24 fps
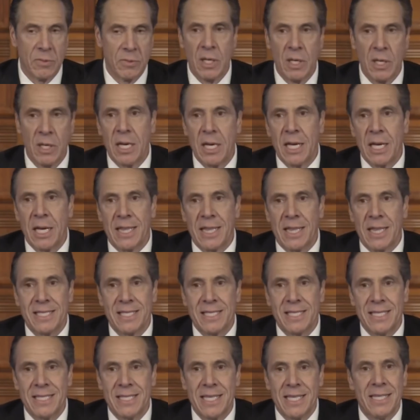The
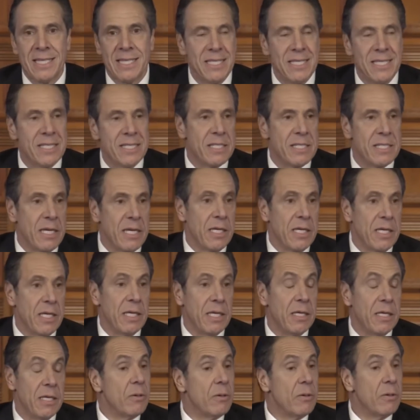CDC,
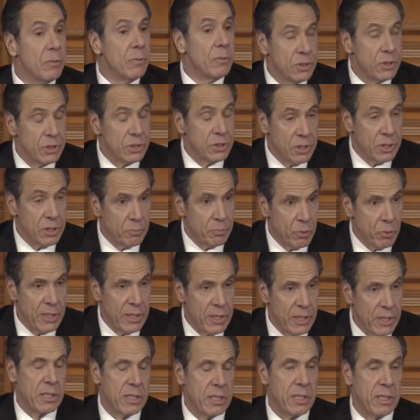which is the
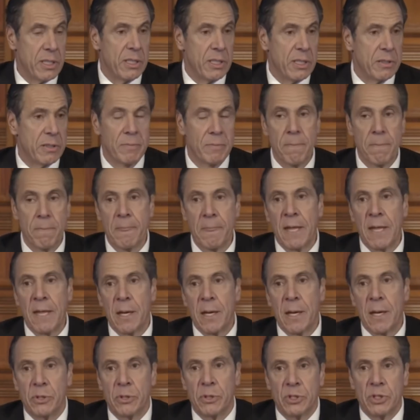president,
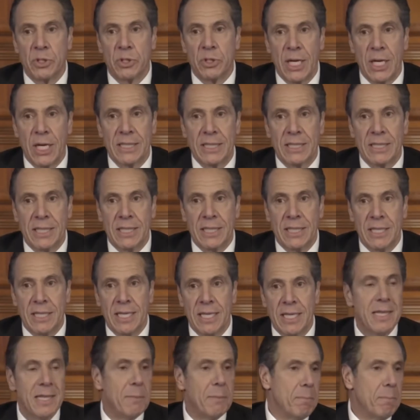projected in the
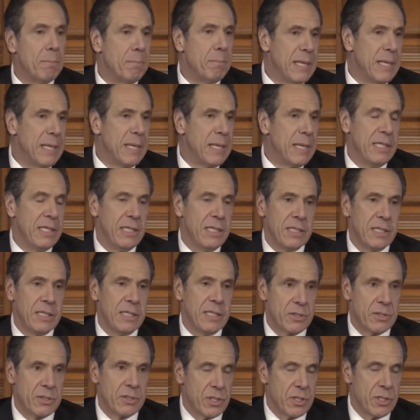millions
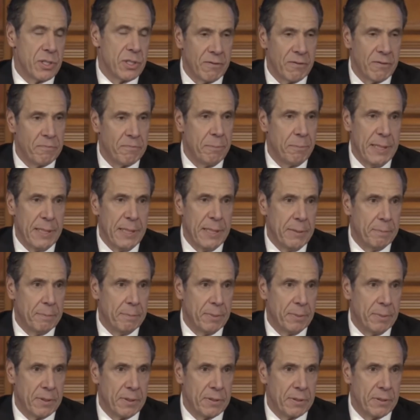of people.
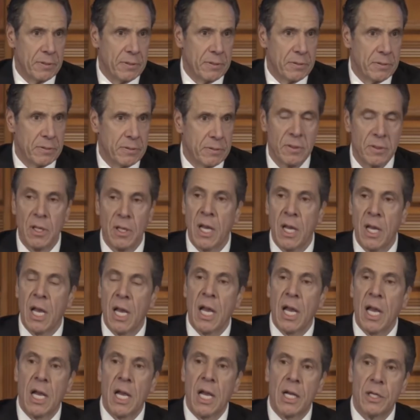
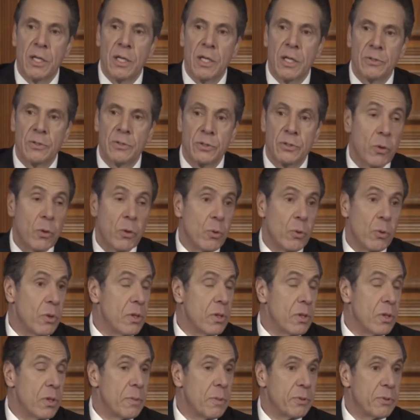So the
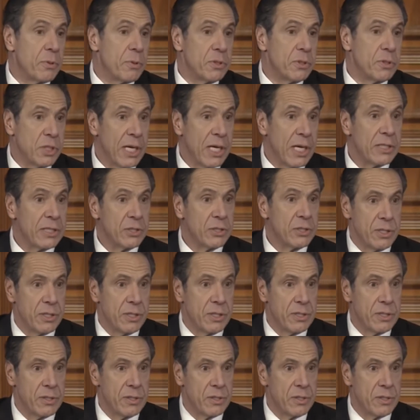
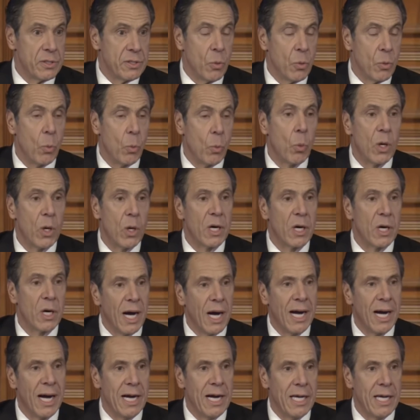projections were
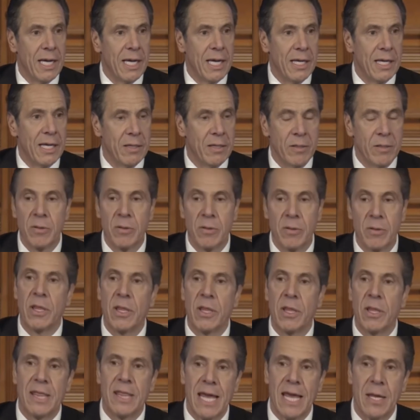high.
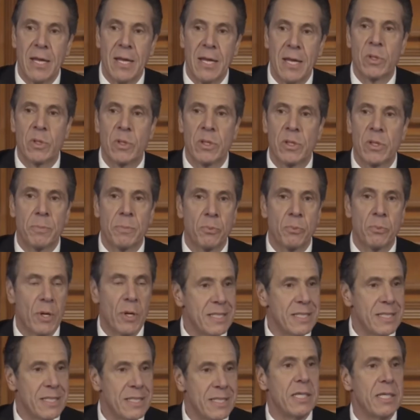They were the
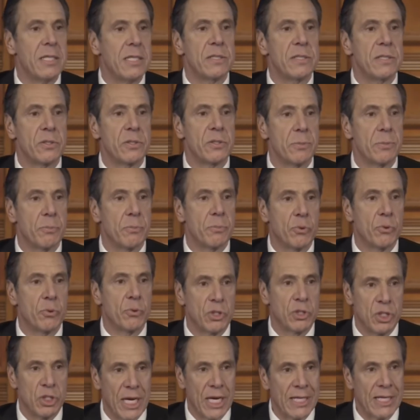president's
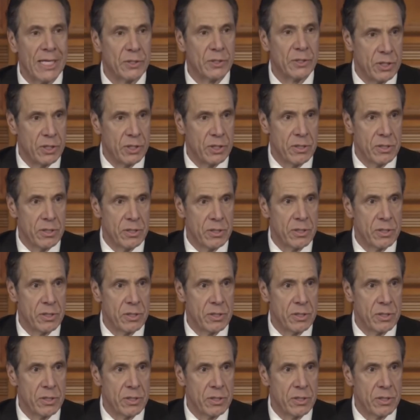projections.